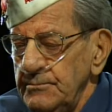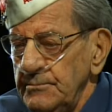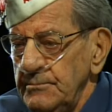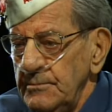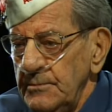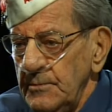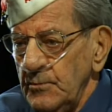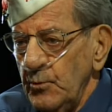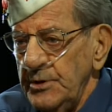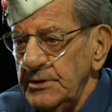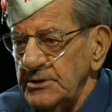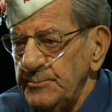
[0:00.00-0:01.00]
win this
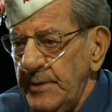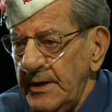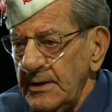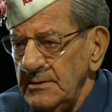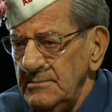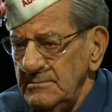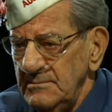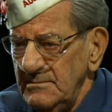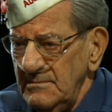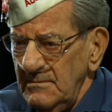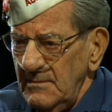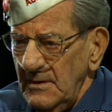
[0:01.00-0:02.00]
battle
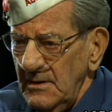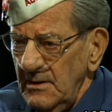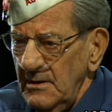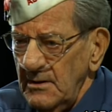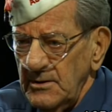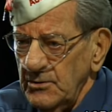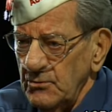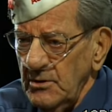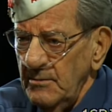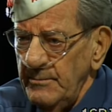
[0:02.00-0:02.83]
or don't come back.